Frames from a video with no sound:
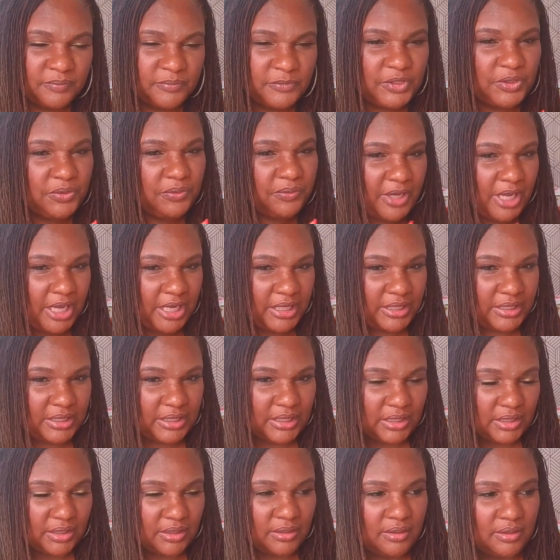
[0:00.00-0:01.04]
Can you find
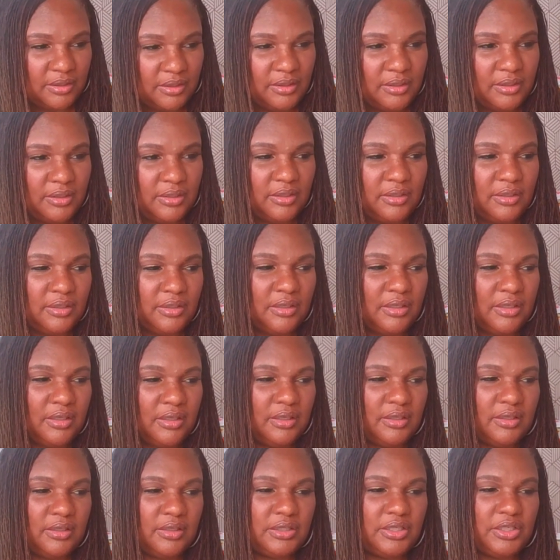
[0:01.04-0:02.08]
it?
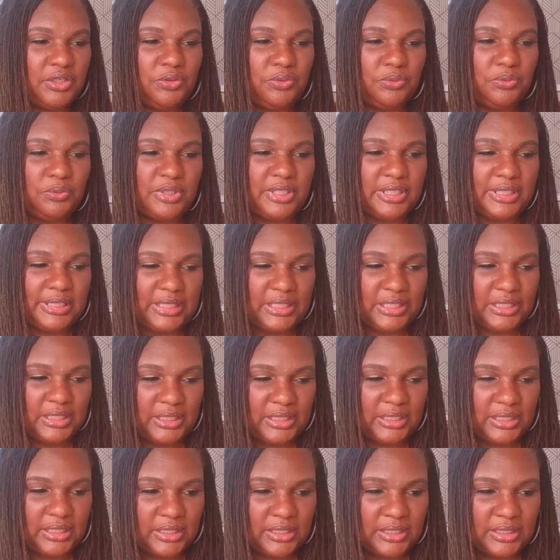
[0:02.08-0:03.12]
Can you
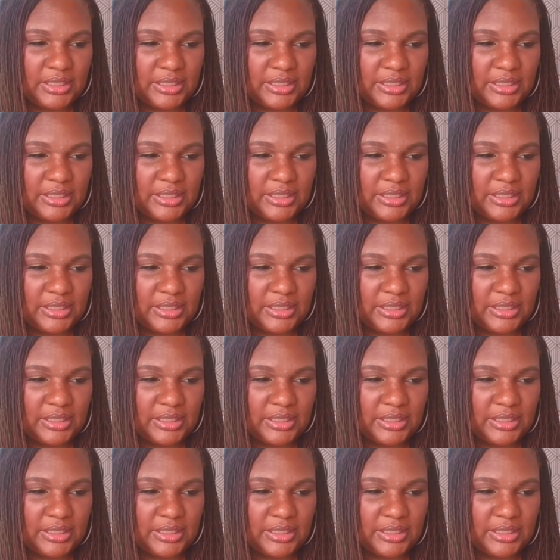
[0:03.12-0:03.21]
see